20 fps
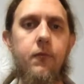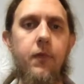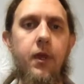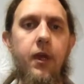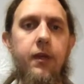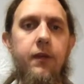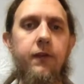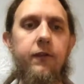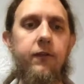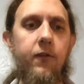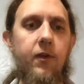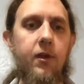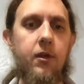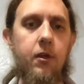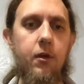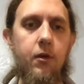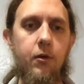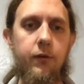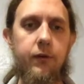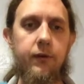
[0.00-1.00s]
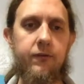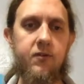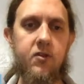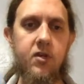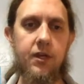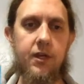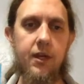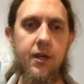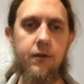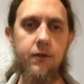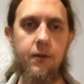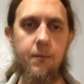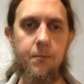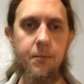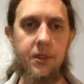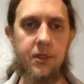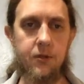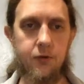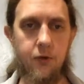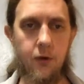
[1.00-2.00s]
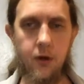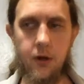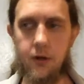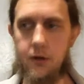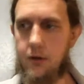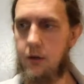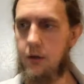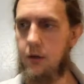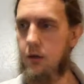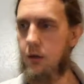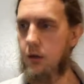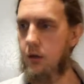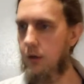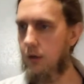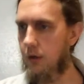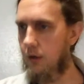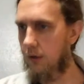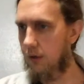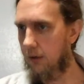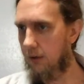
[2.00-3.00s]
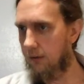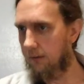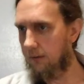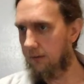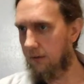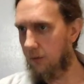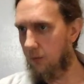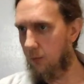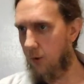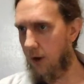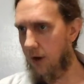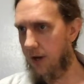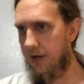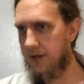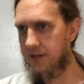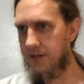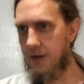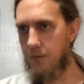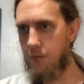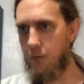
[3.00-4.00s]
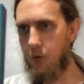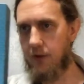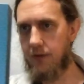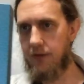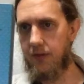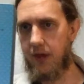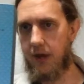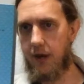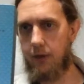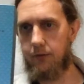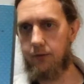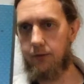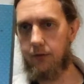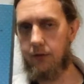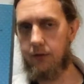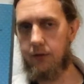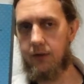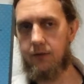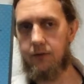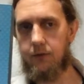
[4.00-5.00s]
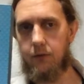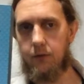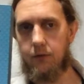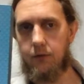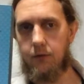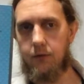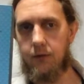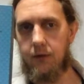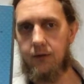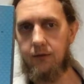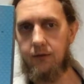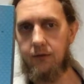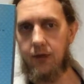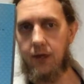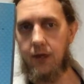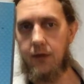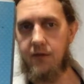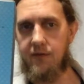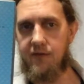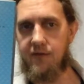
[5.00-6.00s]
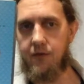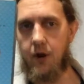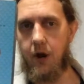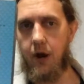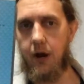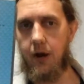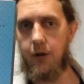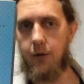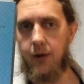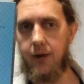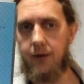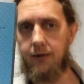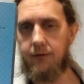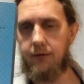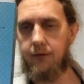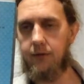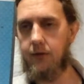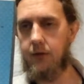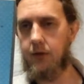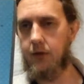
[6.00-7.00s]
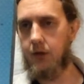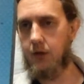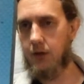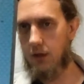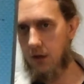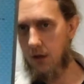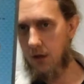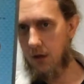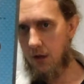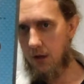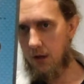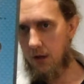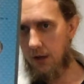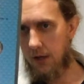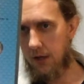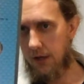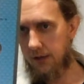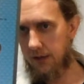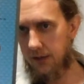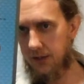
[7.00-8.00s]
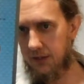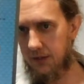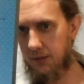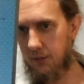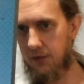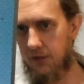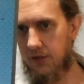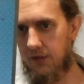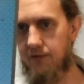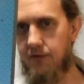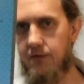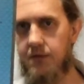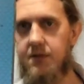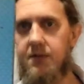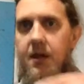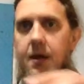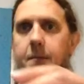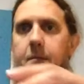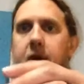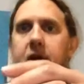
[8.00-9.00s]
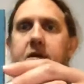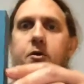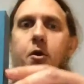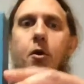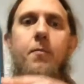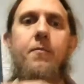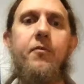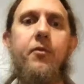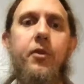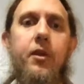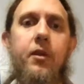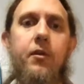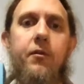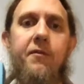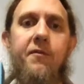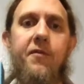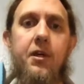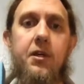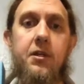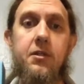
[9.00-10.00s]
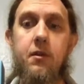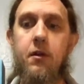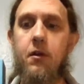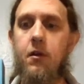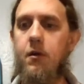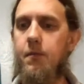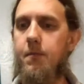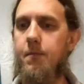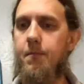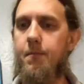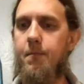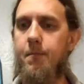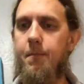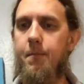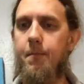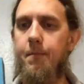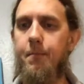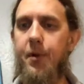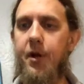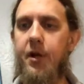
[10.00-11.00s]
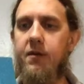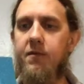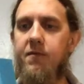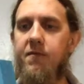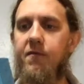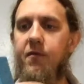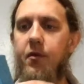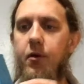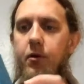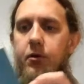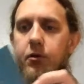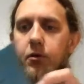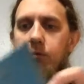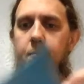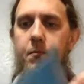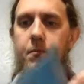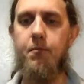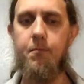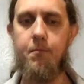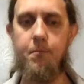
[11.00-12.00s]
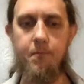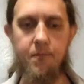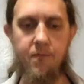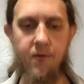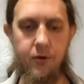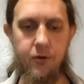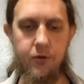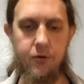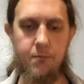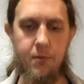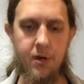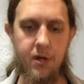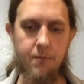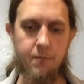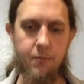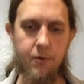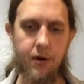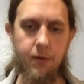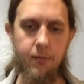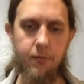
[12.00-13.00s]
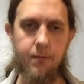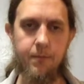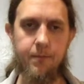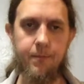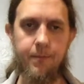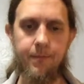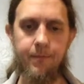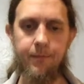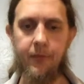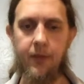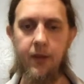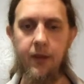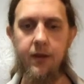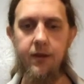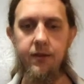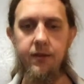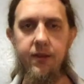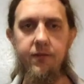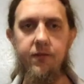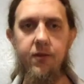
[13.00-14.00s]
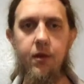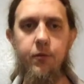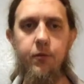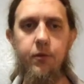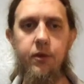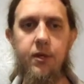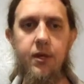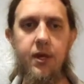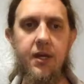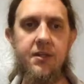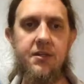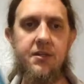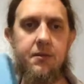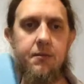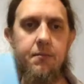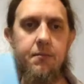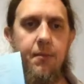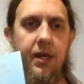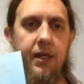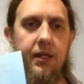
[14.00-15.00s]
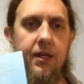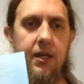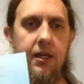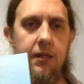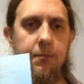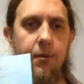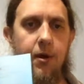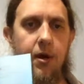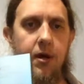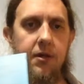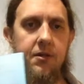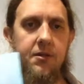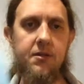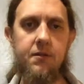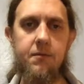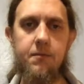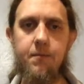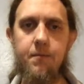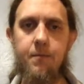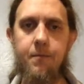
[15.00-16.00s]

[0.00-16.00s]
Hey, in this video, let's check out the Betron, let's see, YSM1000. These say they're for iOS. And let's see what difference that makes. Hopefully it'll fix their volume button problem. They've got a really nice magnetic box